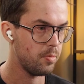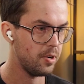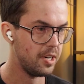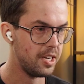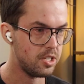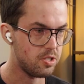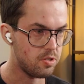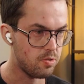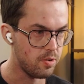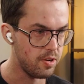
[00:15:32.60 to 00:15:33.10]
but
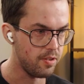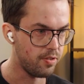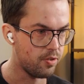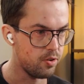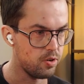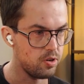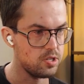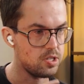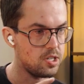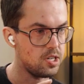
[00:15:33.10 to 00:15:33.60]
it's
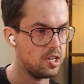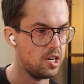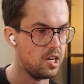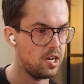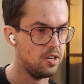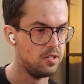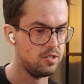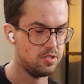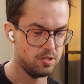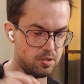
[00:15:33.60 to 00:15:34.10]
reversing
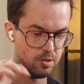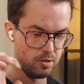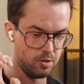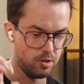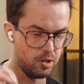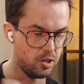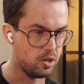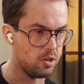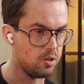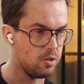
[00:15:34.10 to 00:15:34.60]
into
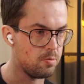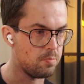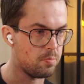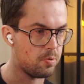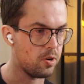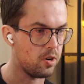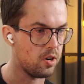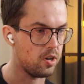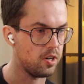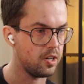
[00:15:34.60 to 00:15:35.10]
a good
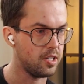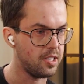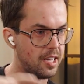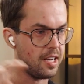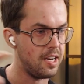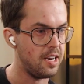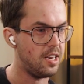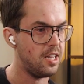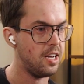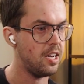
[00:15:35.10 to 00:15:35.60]
product
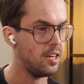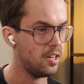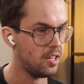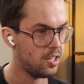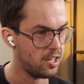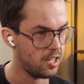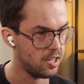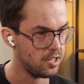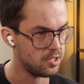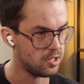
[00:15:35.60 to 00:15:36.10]
and then
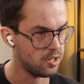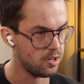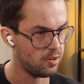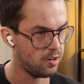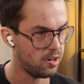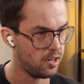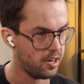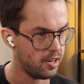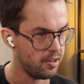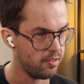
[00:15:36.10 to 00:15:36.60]
things go
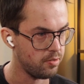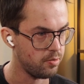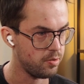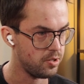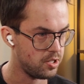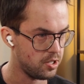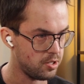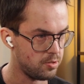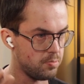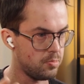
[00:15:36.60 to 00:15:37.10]
live,
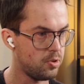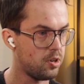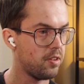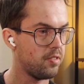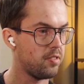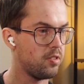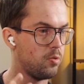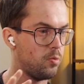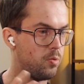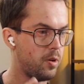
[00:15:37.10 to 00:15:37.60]
which is more
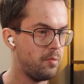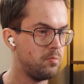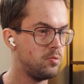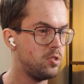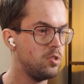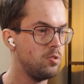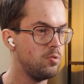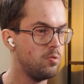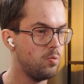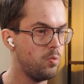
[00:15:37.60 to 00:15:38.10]
of the Web
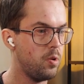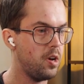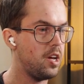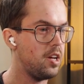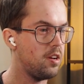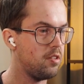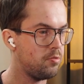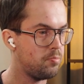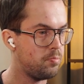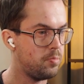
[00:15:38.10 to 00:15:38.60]
2
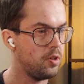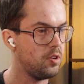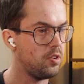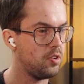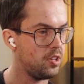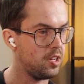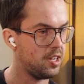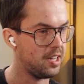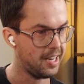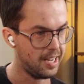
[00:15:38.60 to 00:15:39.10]
way of
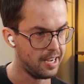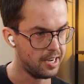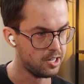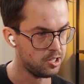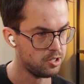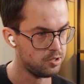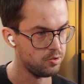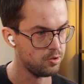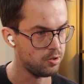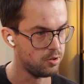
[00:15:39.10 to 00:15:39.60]
building an
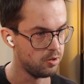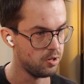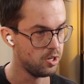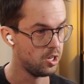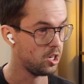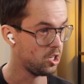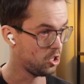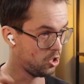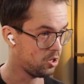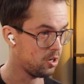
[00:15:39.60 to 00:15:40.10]
actual
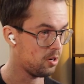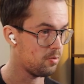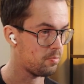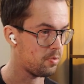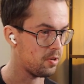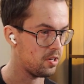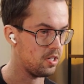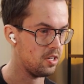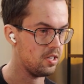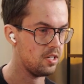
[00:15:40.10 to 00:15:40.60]

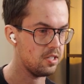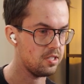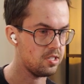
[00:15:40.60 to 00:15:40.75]
company